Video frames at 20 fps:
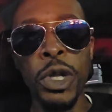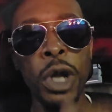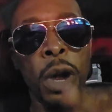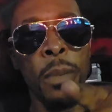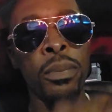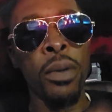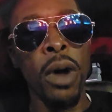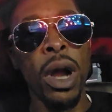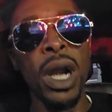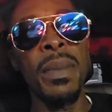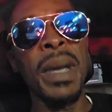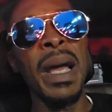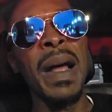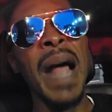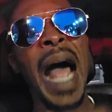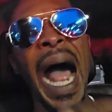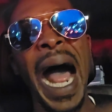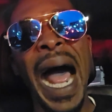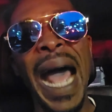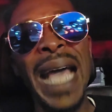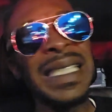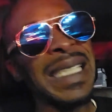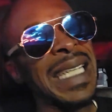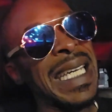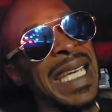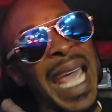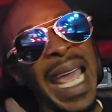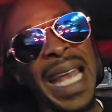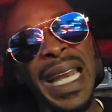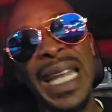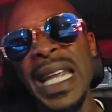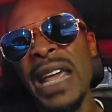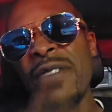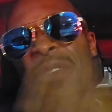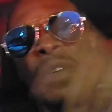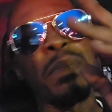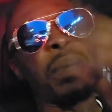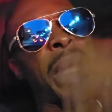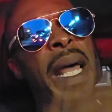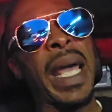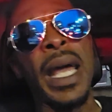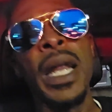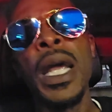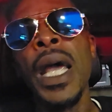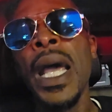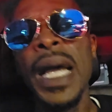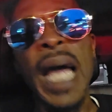Y'all brought him in. Hines, he ain't even playing.